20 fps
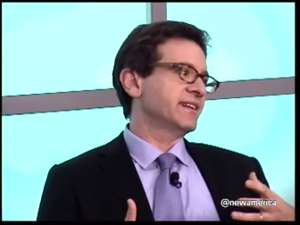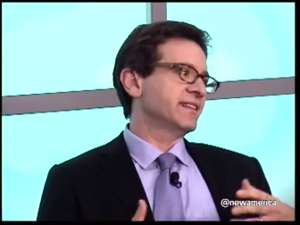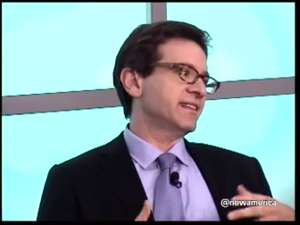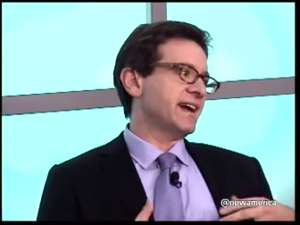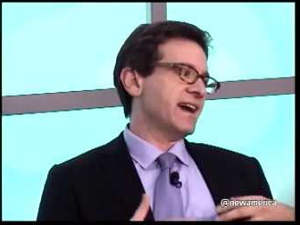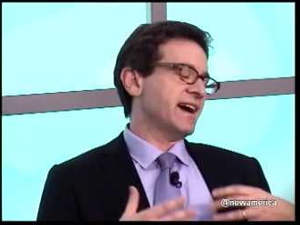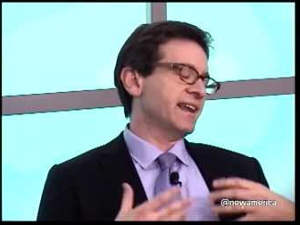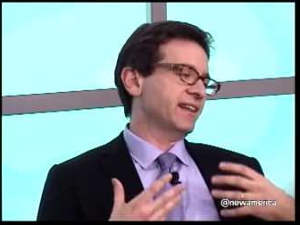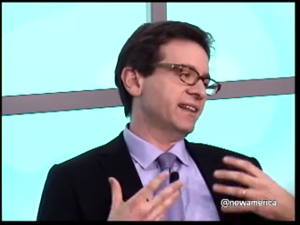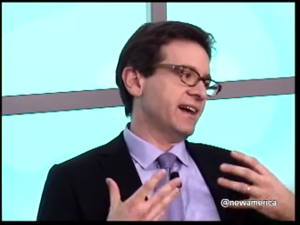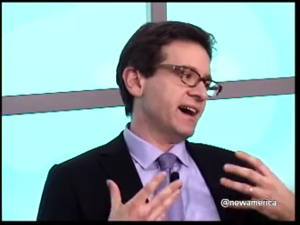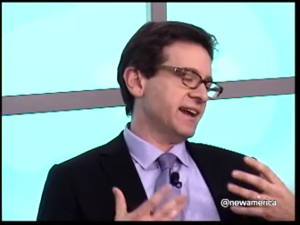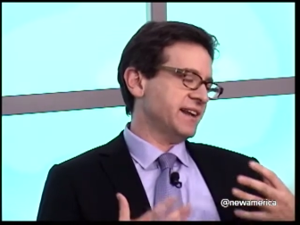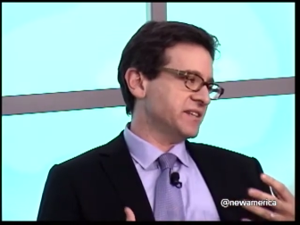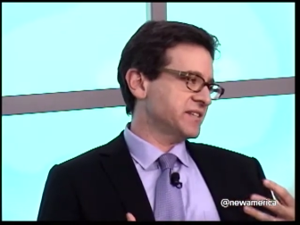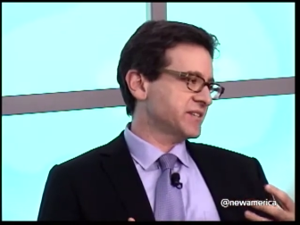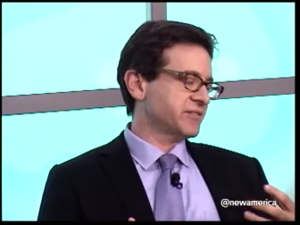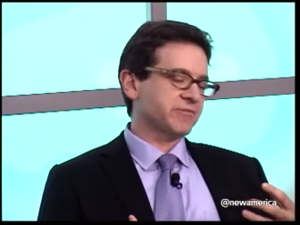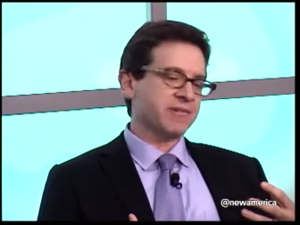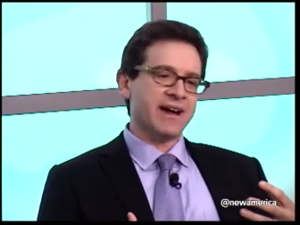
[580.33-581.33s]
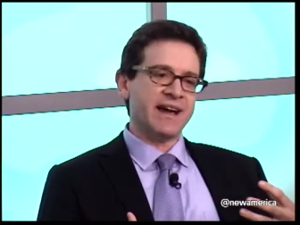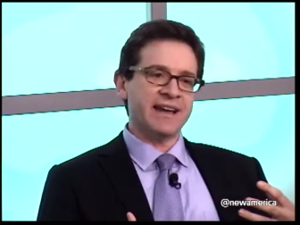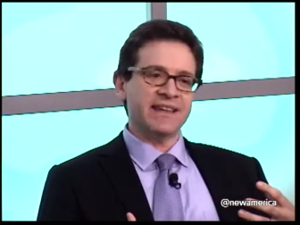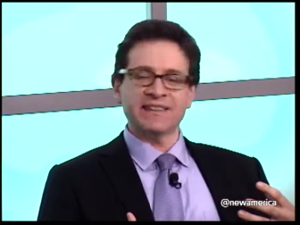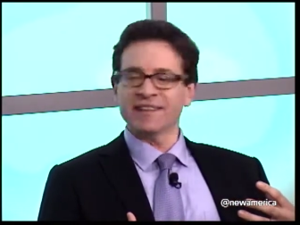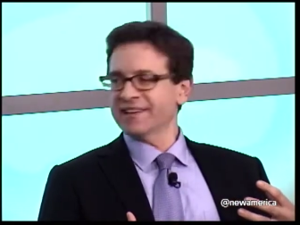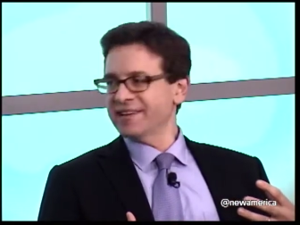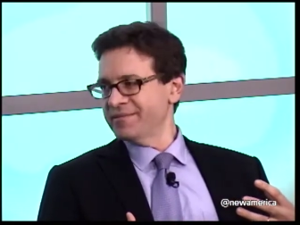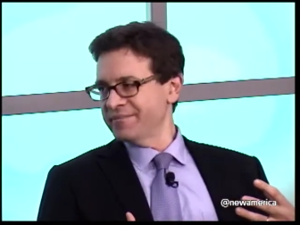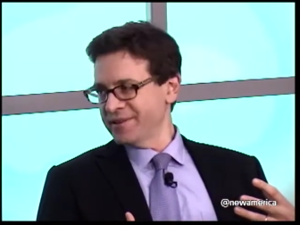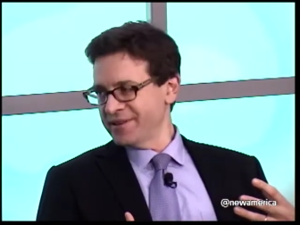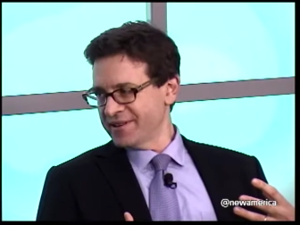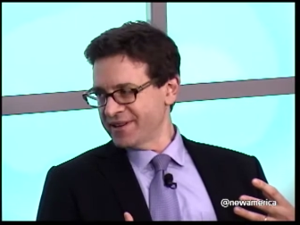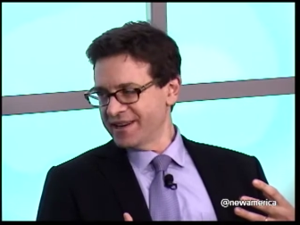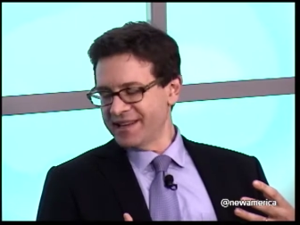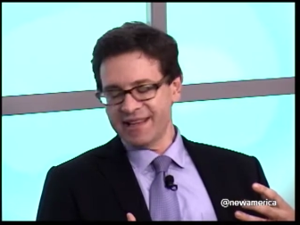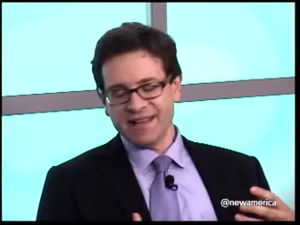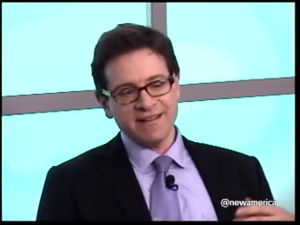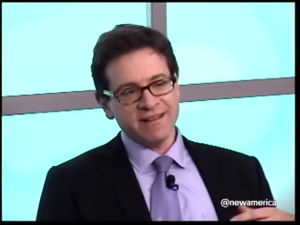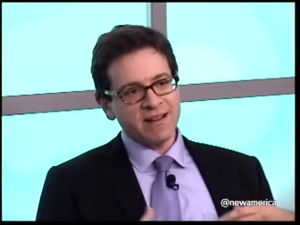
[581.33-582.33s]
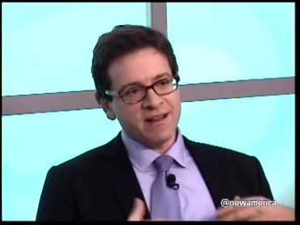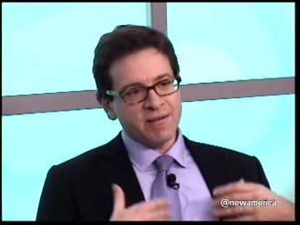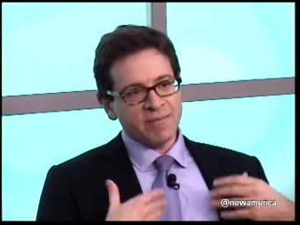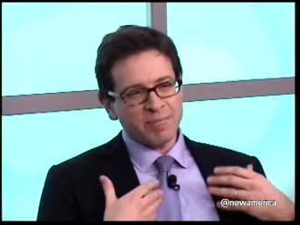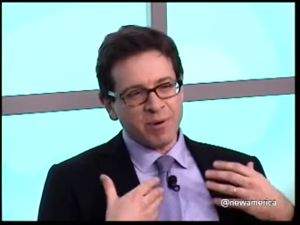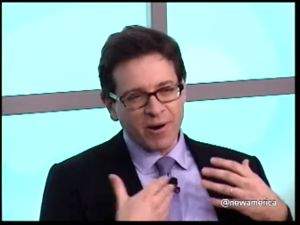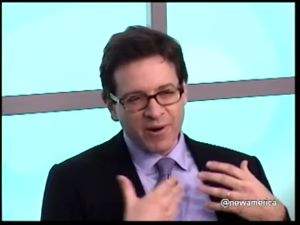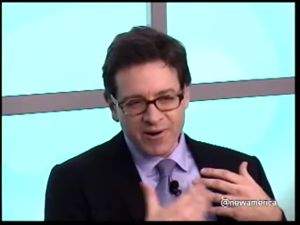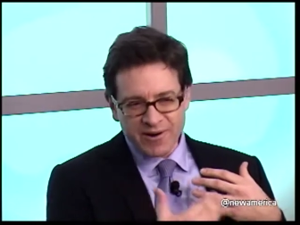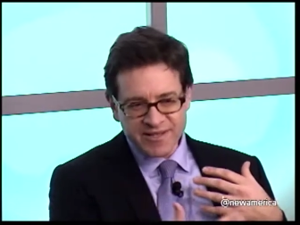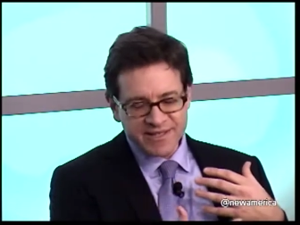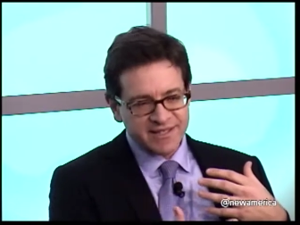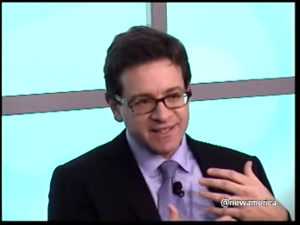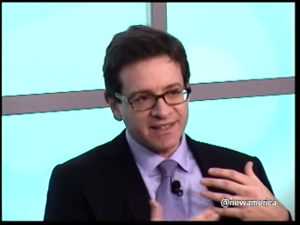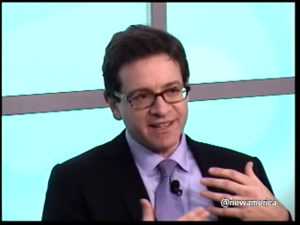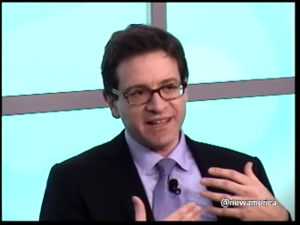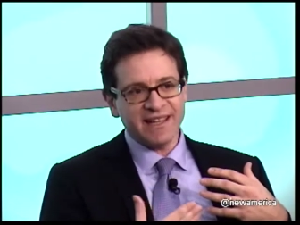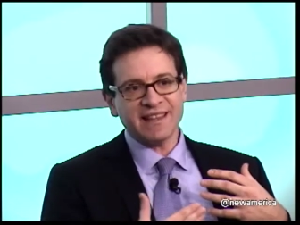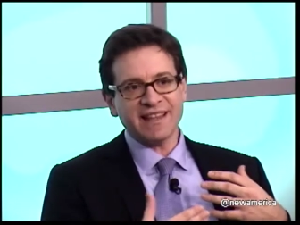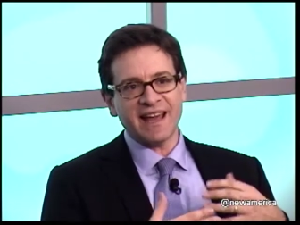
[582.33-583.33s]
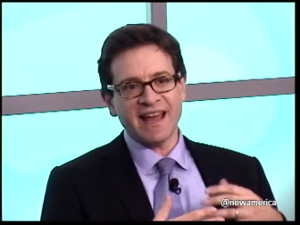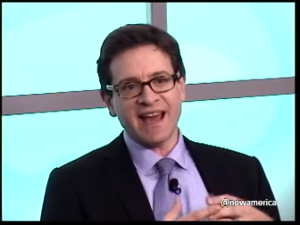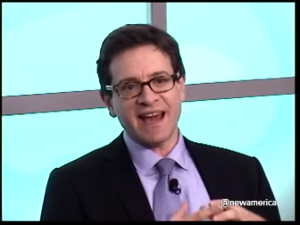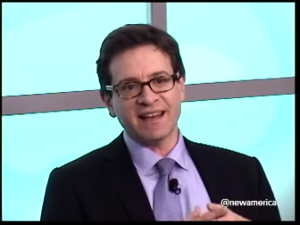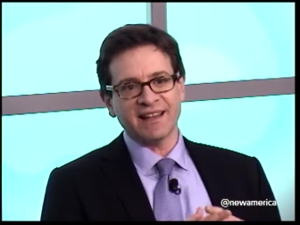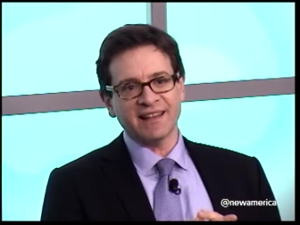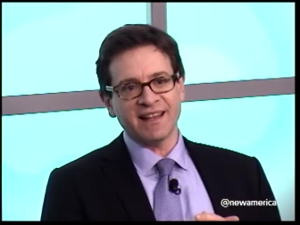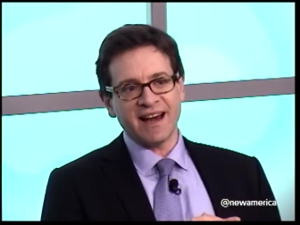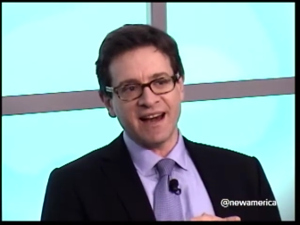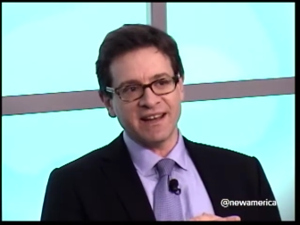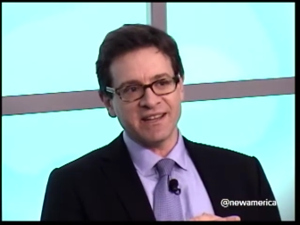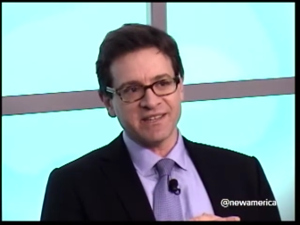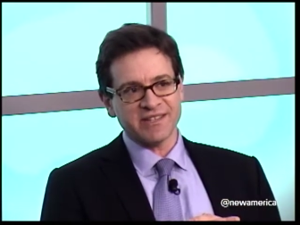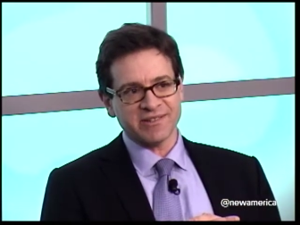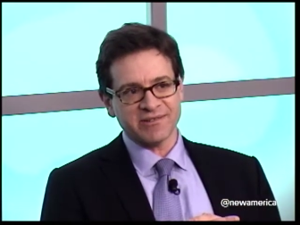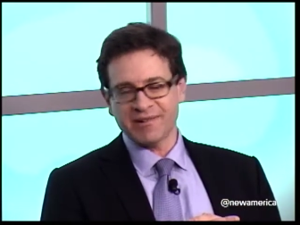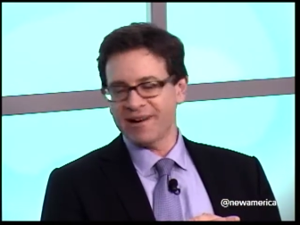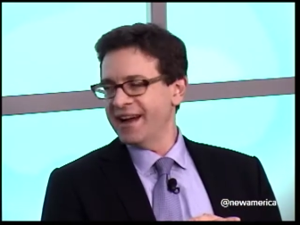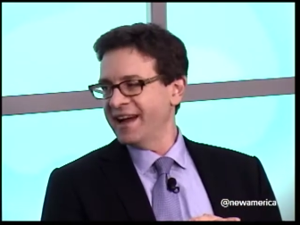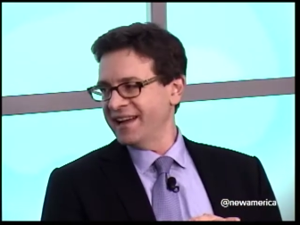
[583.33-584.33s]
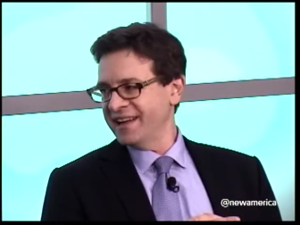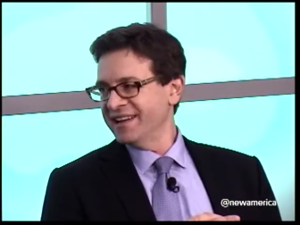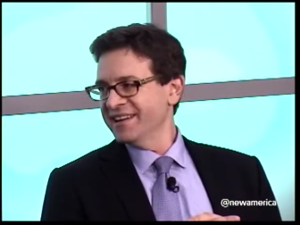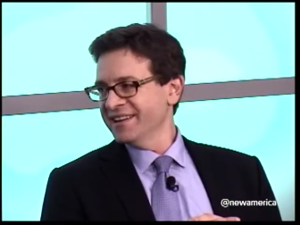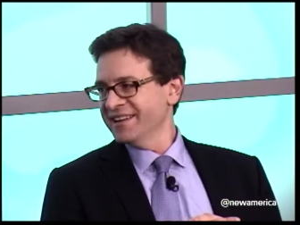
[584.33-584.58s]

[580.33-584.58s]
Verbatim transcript: They had a lot of sway in the community. Personally, they had a lot of sway